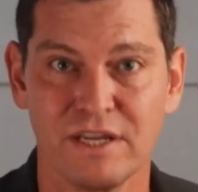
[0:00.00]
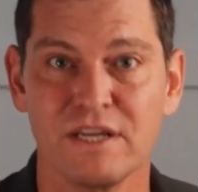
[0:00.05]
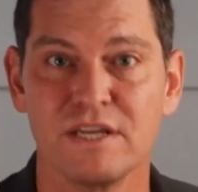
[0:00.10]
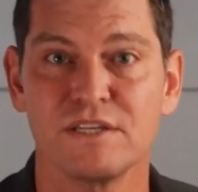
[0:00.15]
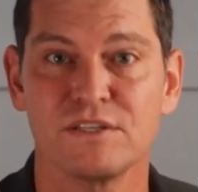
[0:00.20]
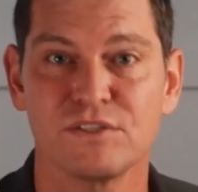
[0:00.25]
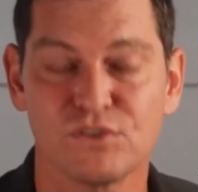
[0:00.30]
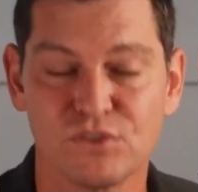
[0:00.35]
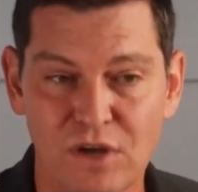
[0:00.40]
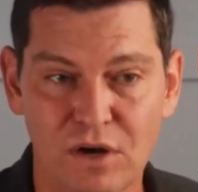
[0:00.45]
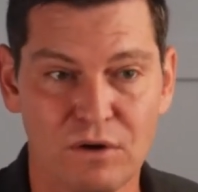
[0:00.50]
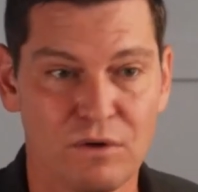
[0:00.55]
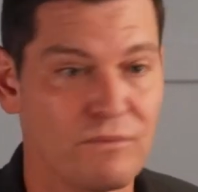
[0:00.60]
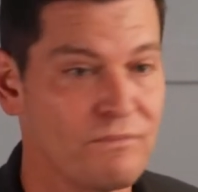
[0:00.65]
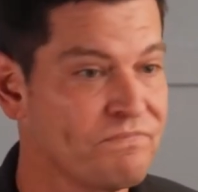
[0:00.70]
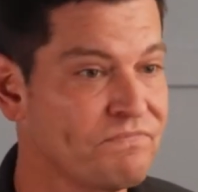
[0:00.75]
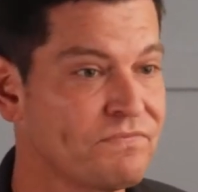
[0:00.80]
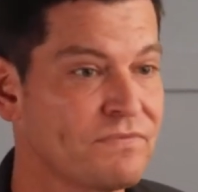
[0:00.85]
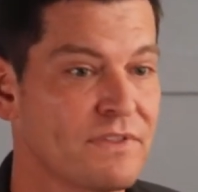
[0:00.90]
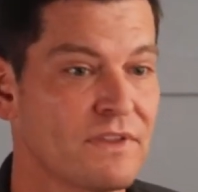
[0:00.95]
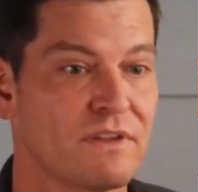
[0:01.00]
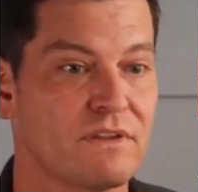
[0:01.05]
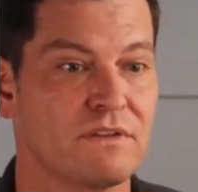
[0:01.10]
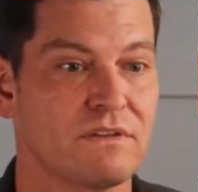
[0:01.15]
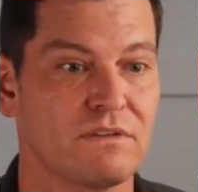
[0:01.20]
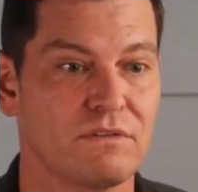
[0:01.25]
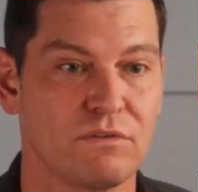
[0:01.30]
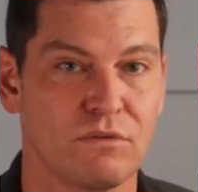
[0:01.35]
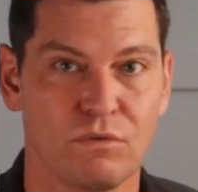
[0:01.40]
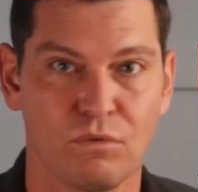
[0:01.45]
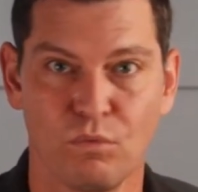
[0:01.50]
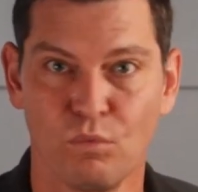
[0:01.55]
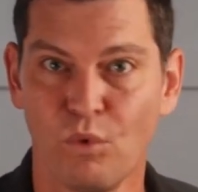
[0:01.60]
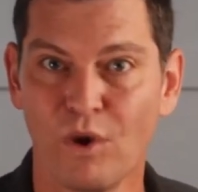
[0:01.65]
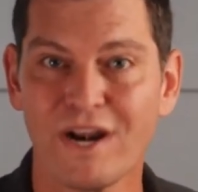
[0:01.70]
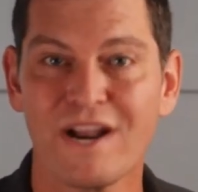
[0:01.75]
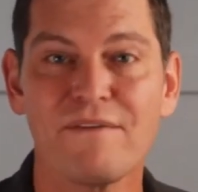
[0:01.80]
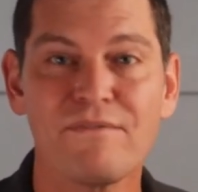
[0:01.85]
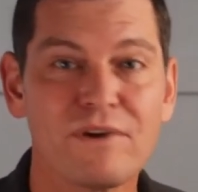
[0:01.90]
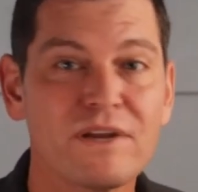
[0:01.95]
So,
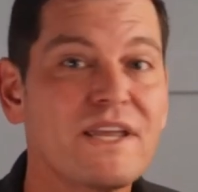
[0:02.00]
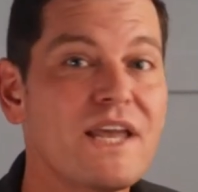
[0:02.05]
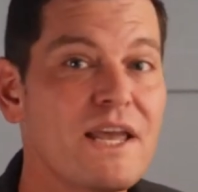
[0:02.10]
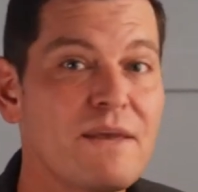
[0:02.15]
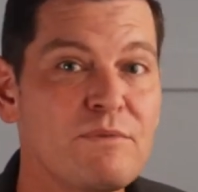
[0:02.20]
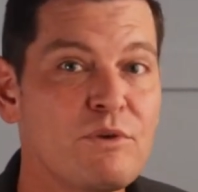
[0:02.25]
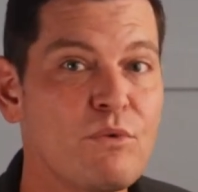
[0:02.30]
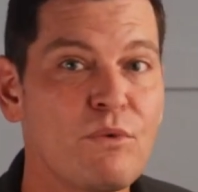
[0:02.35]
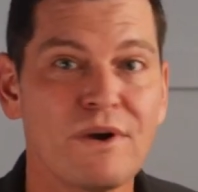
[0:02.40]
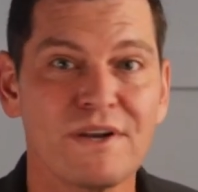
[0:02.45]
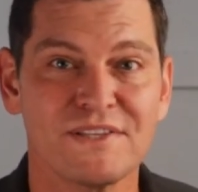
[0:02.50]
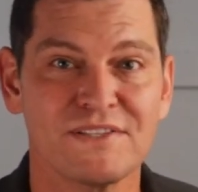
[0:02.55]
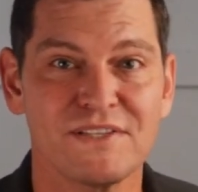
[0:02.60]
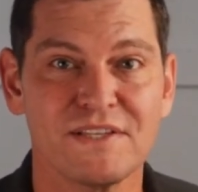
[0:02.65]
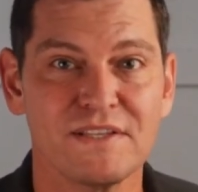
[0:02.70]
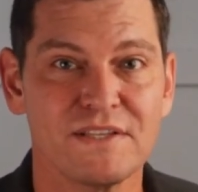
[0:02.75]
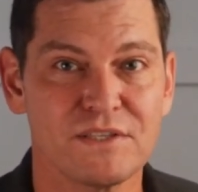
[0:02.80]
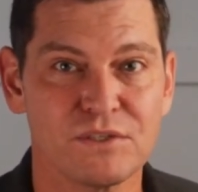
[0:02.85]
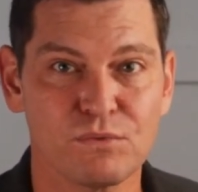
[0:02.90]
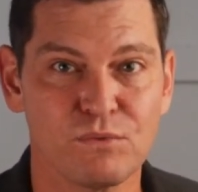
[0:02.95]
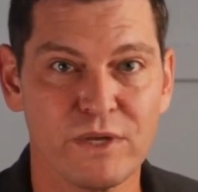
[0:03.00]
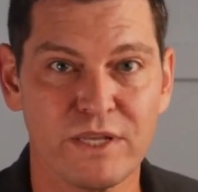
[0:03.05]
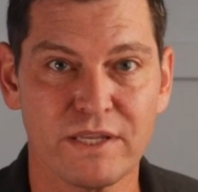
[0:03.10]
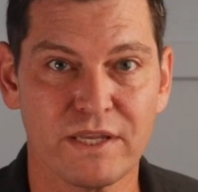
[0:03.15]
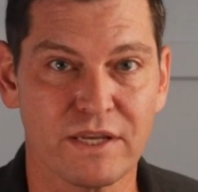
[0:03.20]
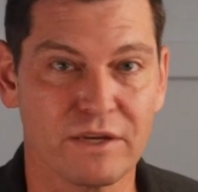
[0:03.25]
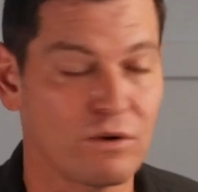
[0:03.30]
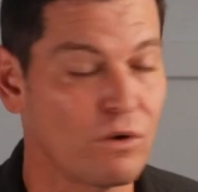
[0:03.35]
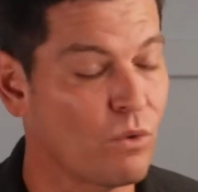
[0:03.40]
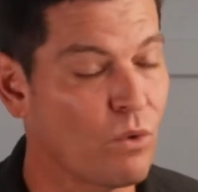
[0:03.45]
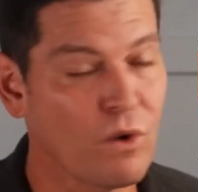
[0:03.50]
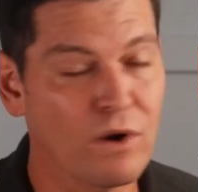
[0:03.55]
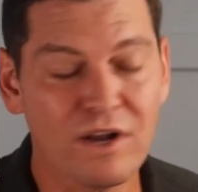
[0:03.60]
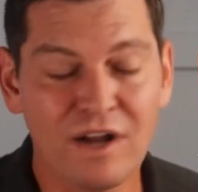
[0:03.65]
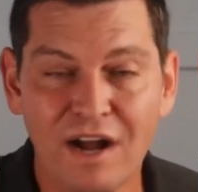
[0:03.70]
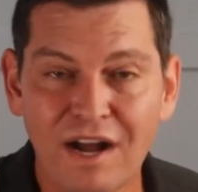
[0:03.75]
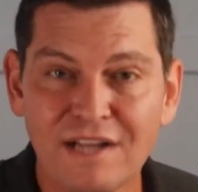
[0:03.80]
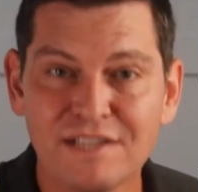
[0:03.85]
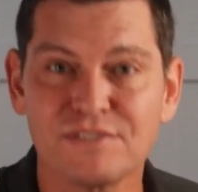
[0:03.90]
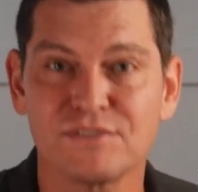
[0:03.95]
whatever game you want to see this weekend, or
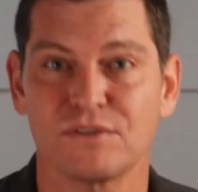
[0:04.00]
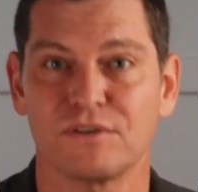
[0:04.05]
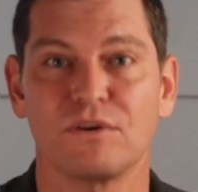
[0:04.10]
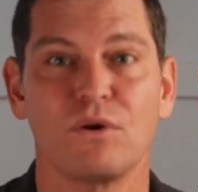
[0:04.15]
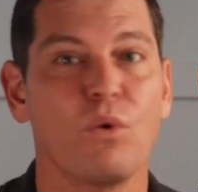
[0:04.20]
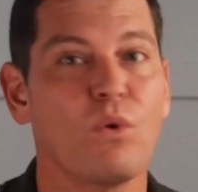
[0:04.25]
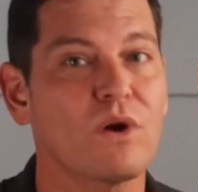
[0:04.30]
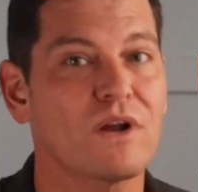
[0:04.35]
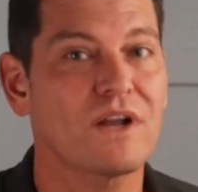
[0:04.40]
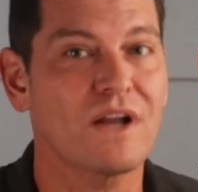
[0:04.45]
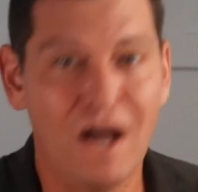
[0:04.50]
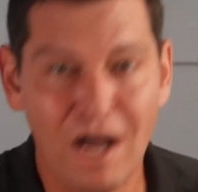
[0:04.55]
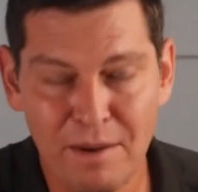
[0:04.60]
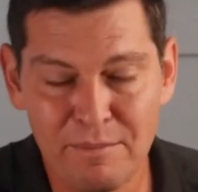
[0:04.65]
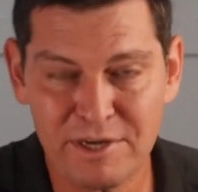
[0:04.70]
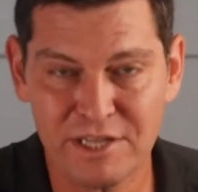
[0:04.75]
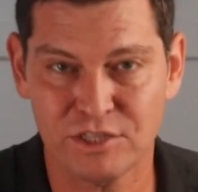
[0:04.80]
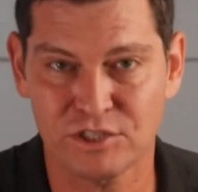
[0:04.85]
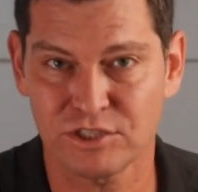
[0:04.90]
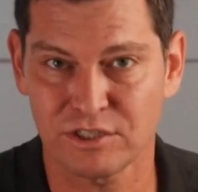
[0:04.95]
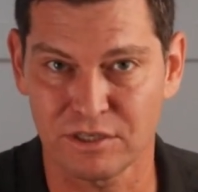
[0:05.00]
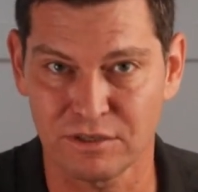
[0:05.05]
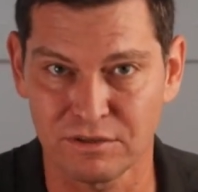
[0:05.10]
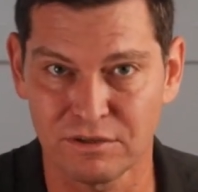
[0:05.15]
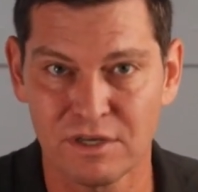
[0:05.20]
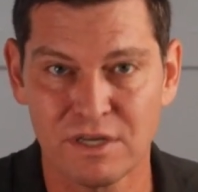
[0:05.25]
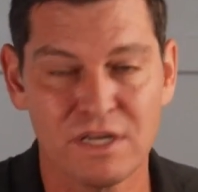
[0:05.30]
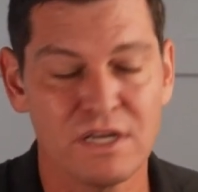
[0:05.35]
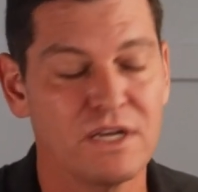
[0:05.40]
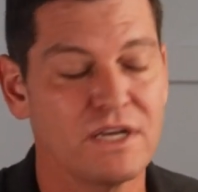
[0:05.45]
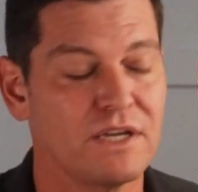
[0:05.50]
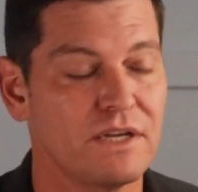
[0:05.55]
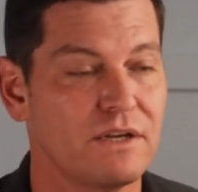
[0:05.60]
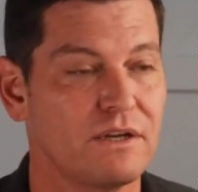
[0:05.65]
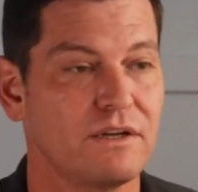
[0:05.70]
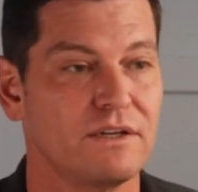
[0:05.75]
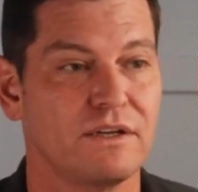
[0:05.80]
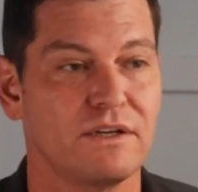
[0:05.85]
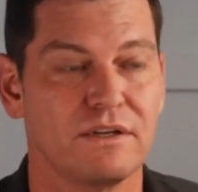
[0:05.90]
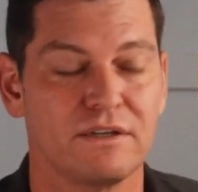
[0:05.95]
concert, or comedy show,
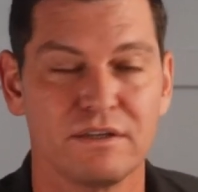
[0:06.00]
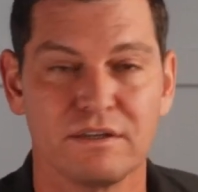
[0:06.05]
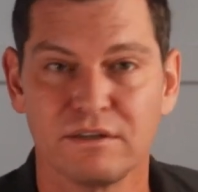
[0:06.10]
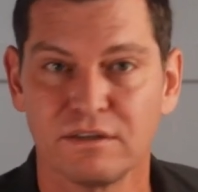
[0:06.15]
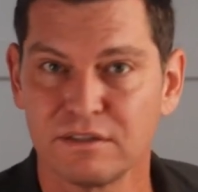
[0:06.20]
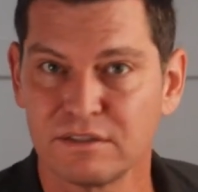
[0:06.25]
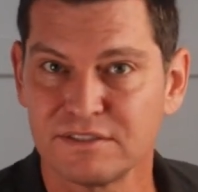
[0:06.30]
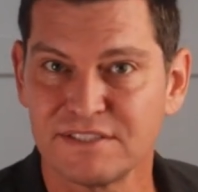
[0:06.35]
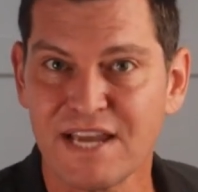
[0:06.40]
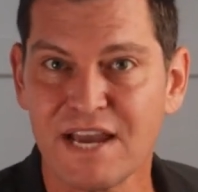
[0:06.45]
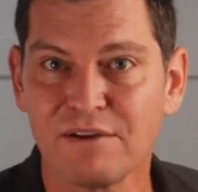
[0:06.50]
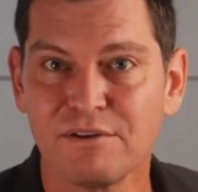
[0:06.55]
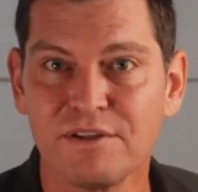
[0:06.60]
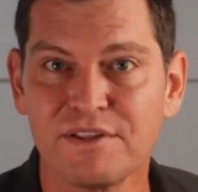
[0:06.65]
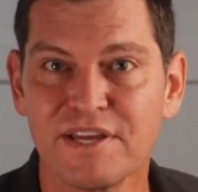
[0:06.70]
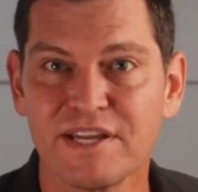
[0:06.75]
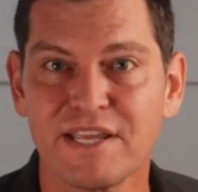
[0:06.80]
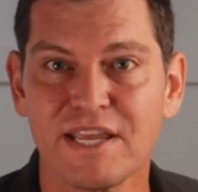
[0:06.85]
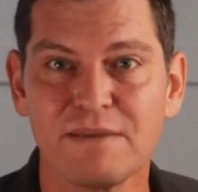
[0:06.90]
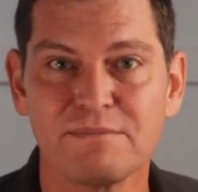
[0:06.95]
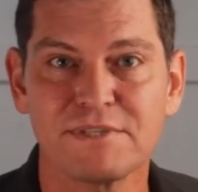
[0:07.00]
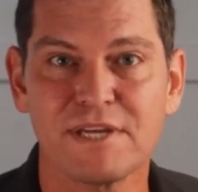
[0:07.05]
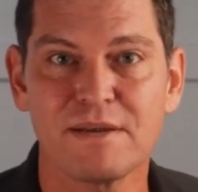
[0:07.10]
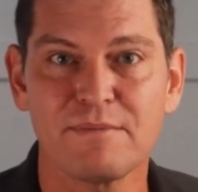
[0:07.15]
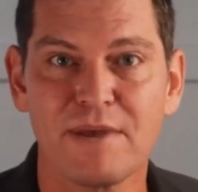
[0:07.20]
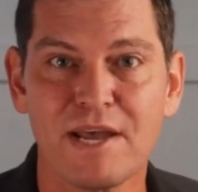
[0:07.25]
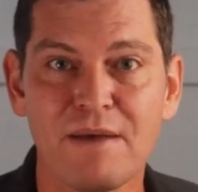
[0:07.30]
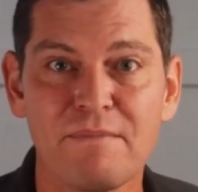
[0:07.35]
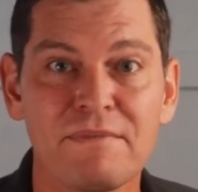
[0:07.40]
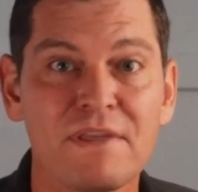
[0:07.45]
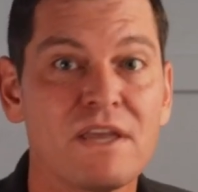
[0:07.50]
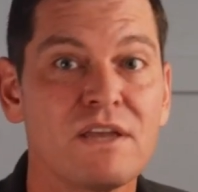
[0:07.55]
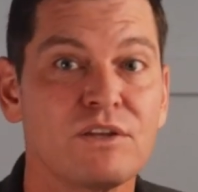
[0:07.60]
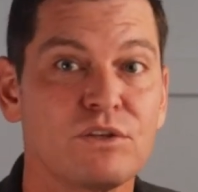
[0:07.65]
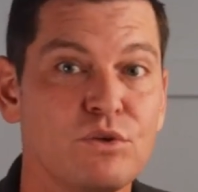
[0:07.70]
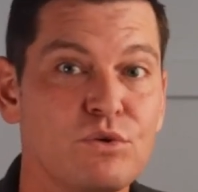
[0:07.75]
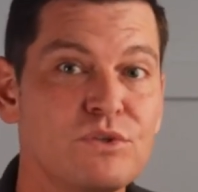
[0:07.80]
download that Gametime app, use the